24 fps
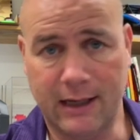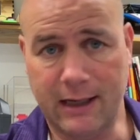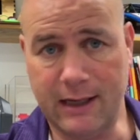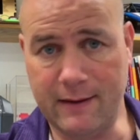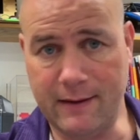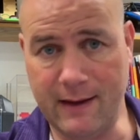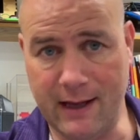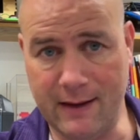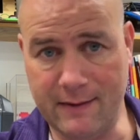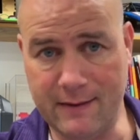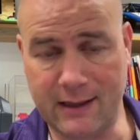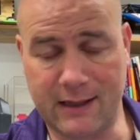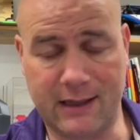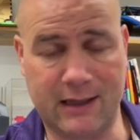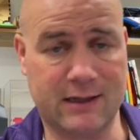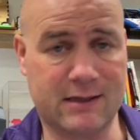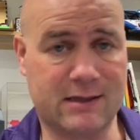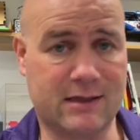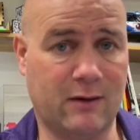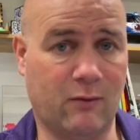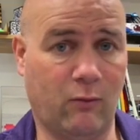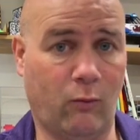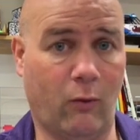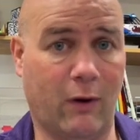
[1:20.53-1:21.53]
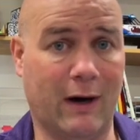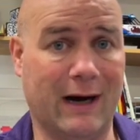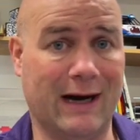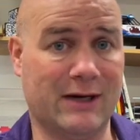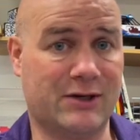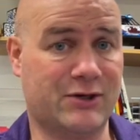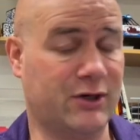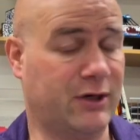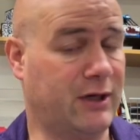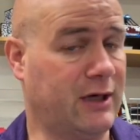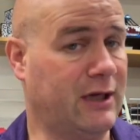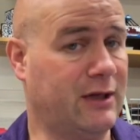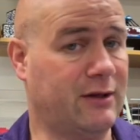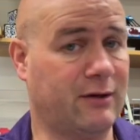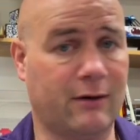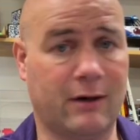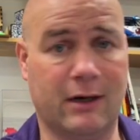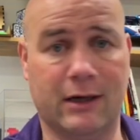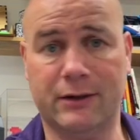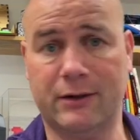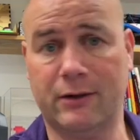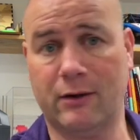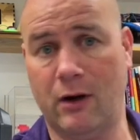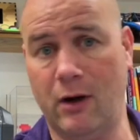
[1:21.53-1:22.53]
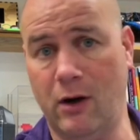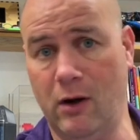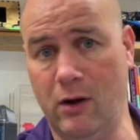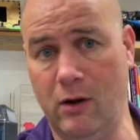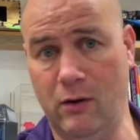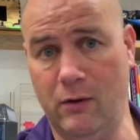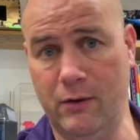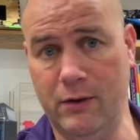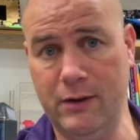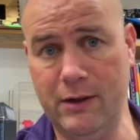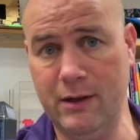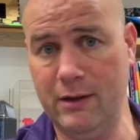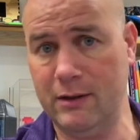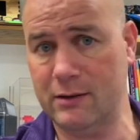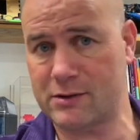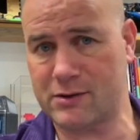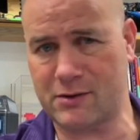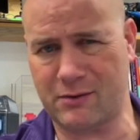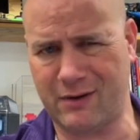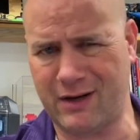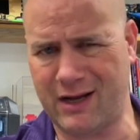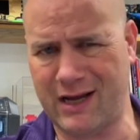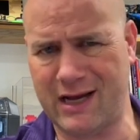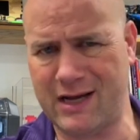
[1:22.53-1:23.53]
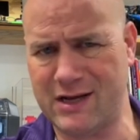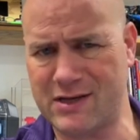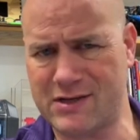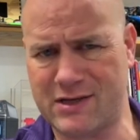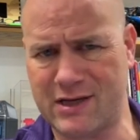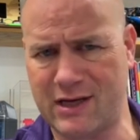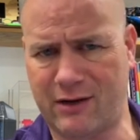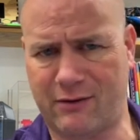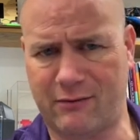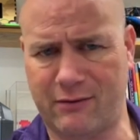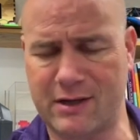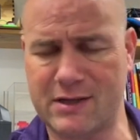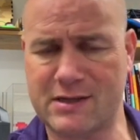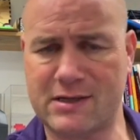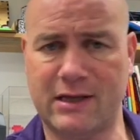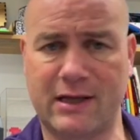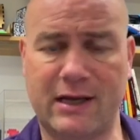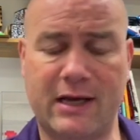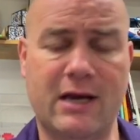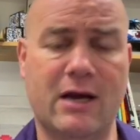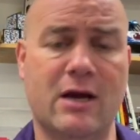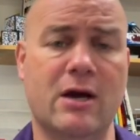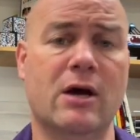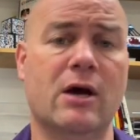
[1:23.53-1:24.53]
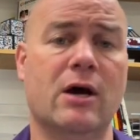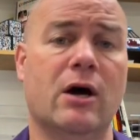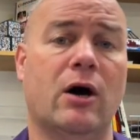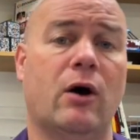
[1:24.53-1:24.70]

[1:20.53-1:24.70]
and then the kids can watch it either on their own, sort of asynchronously,